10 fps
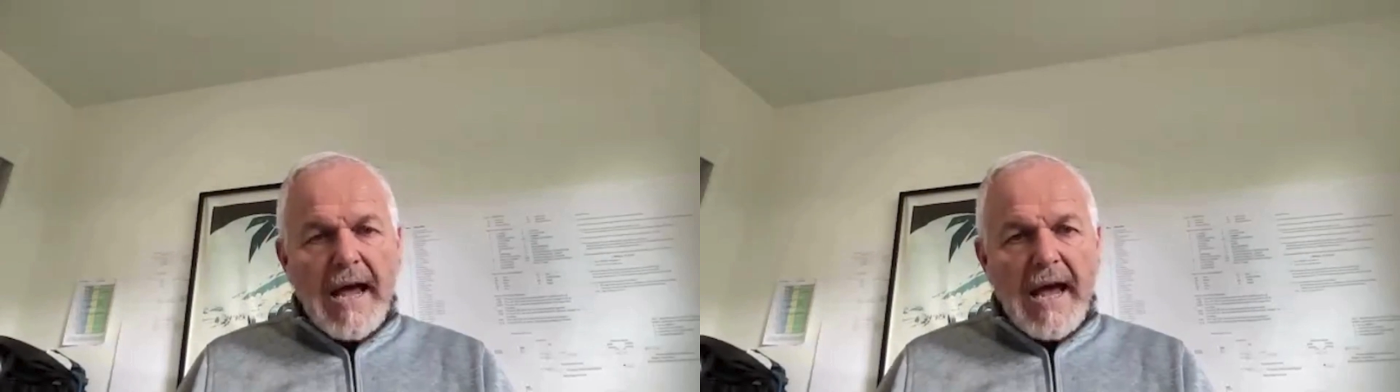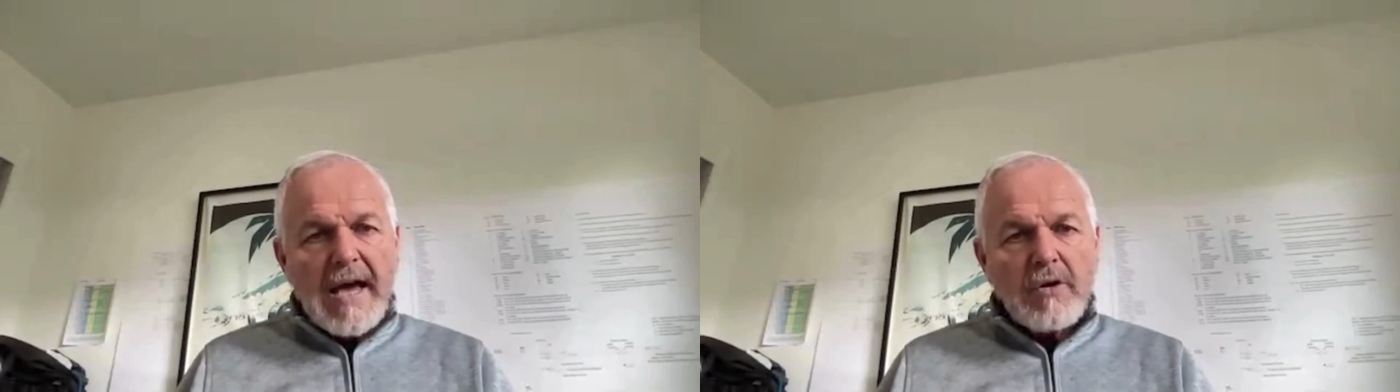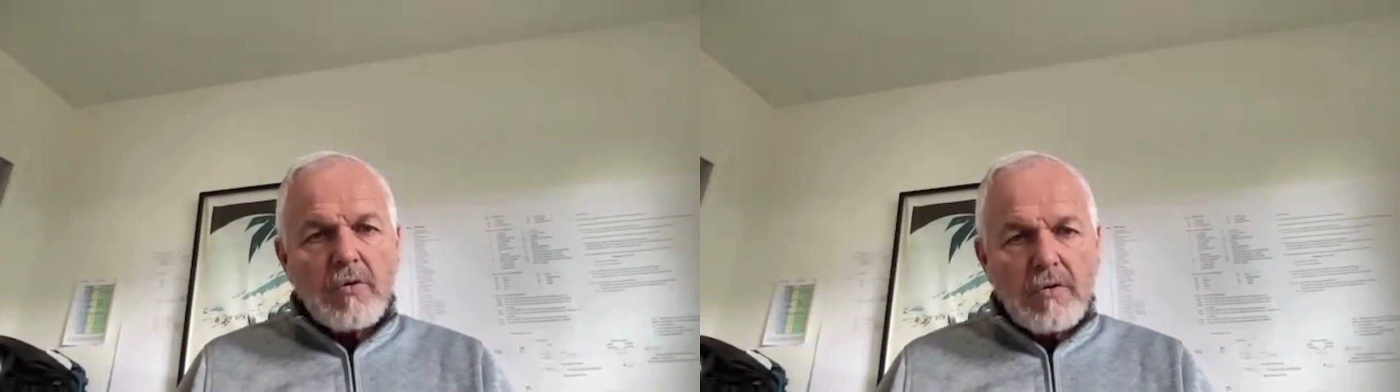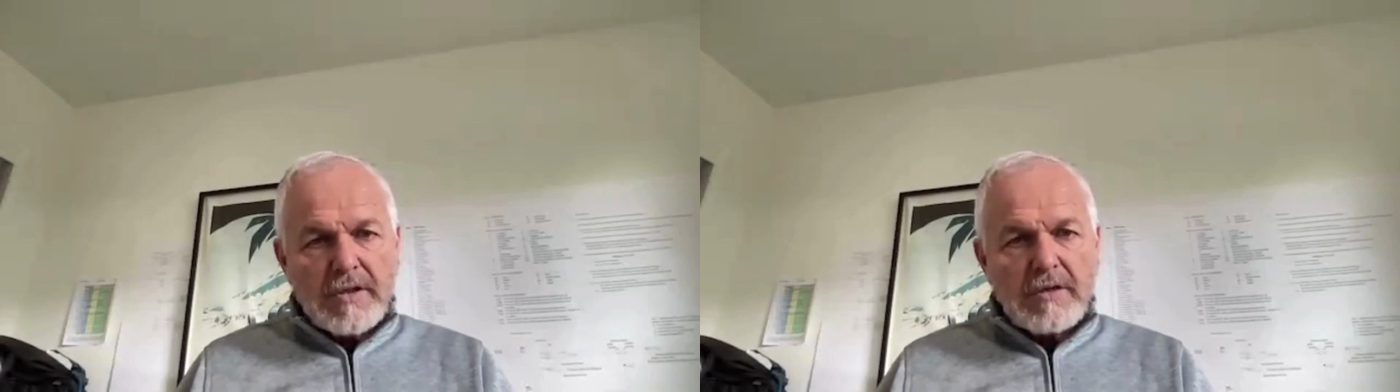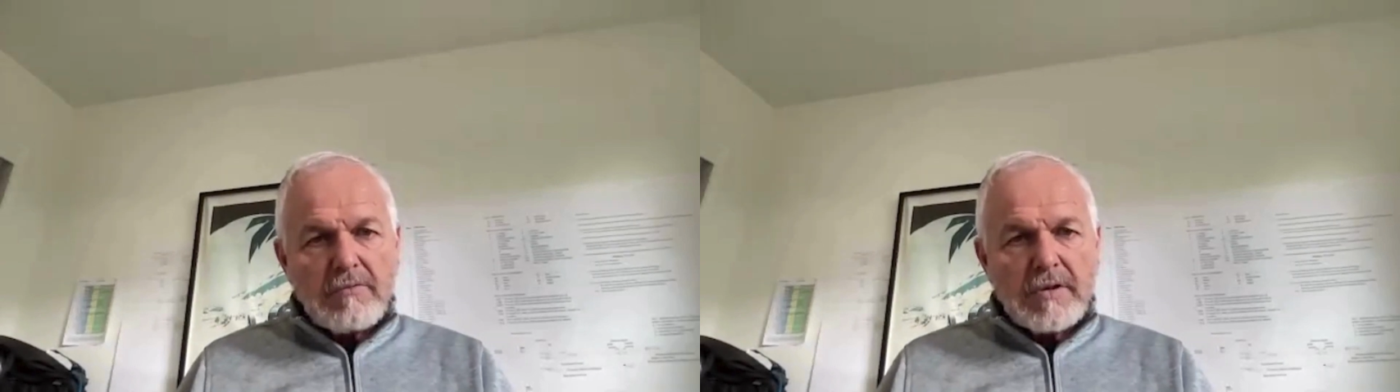add or
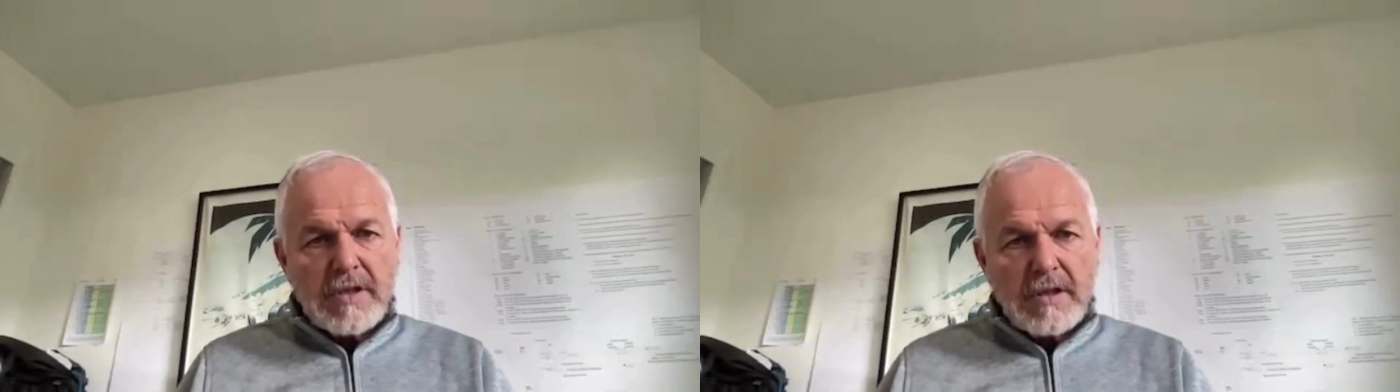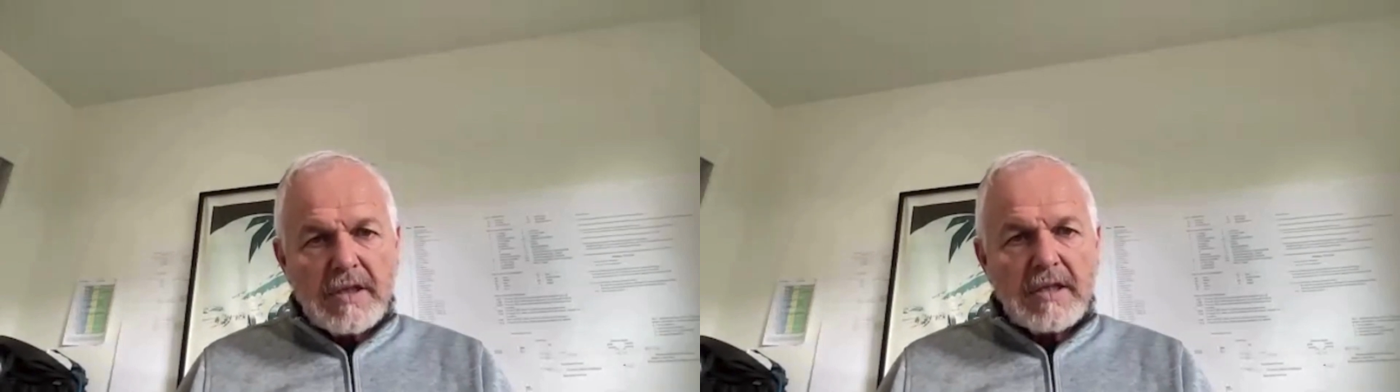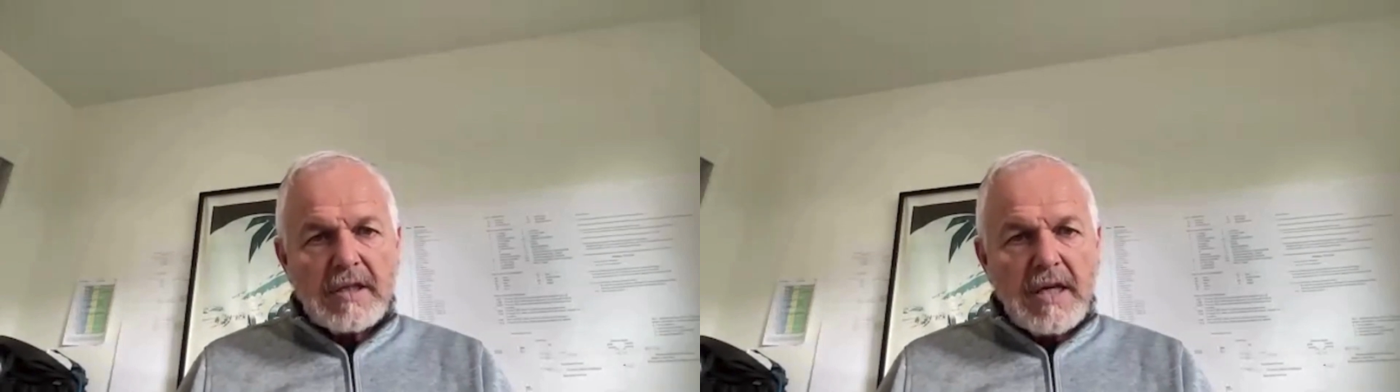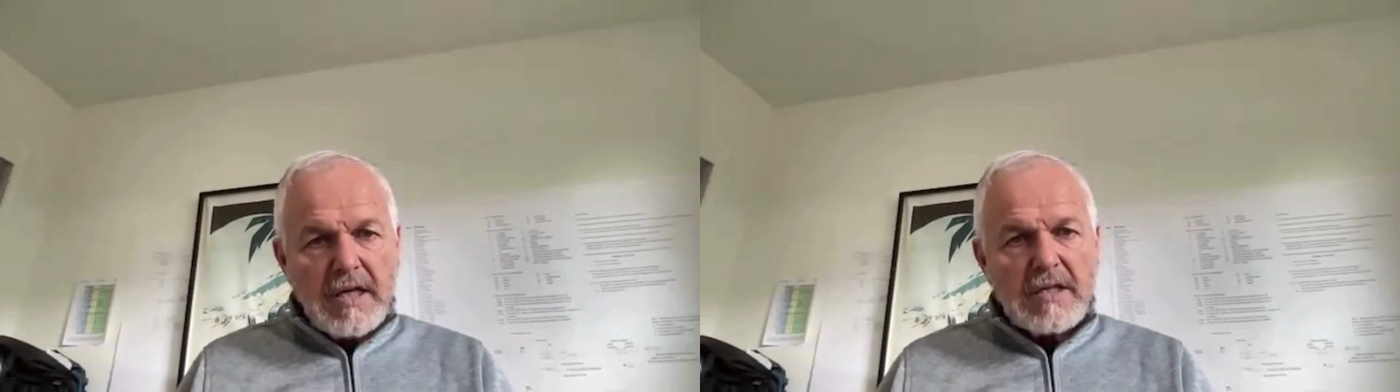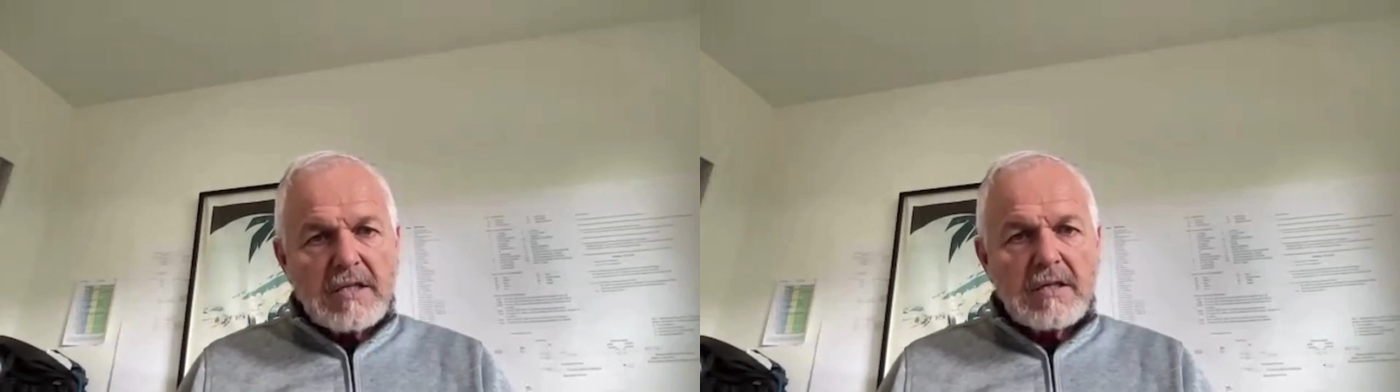delete
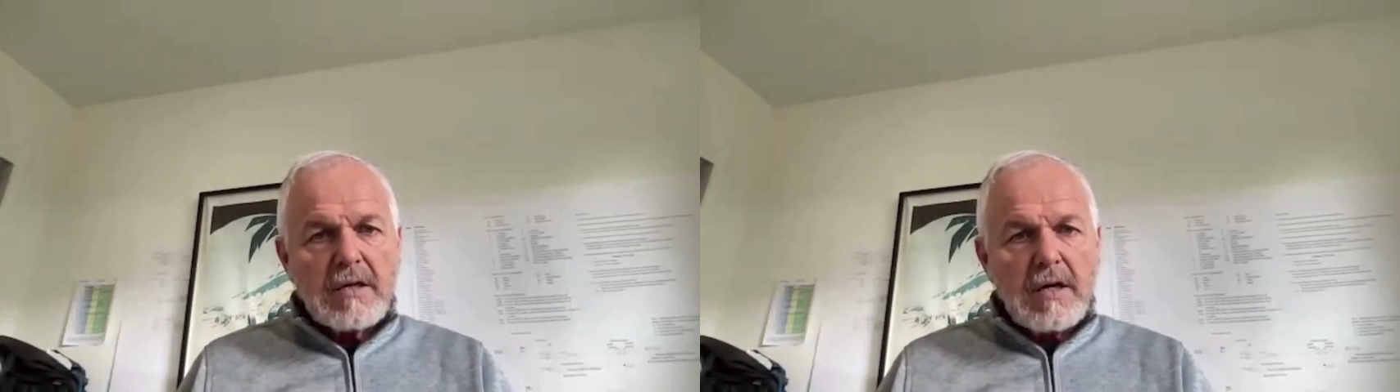keys